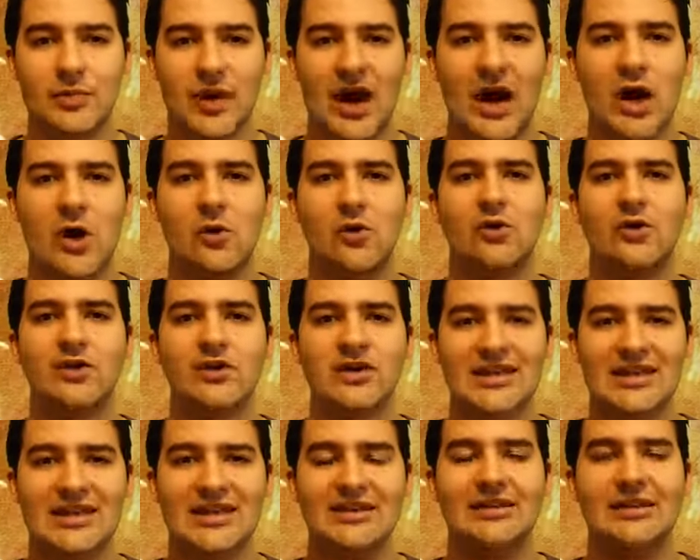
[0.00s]
power,
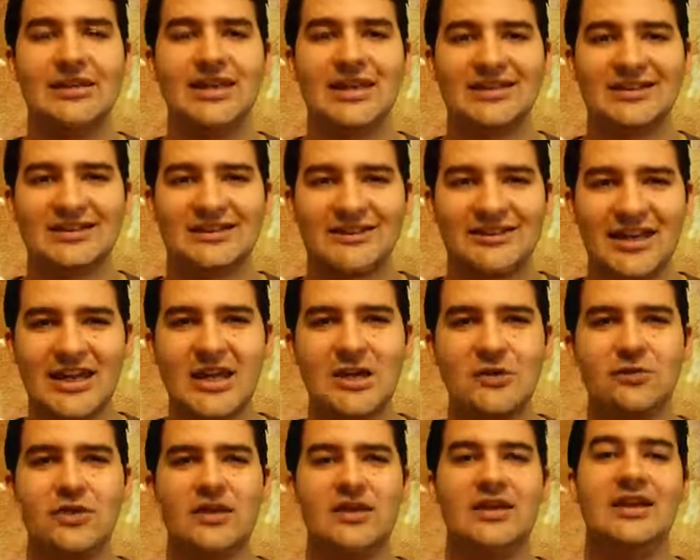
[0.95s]
healing, and
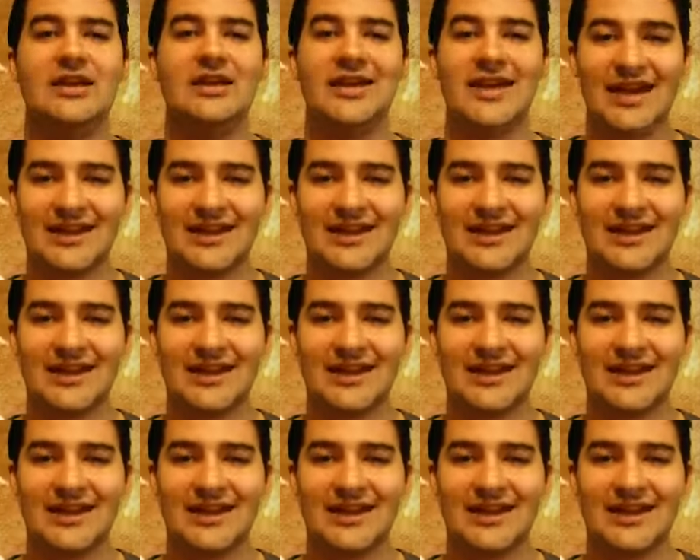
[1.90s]
saving,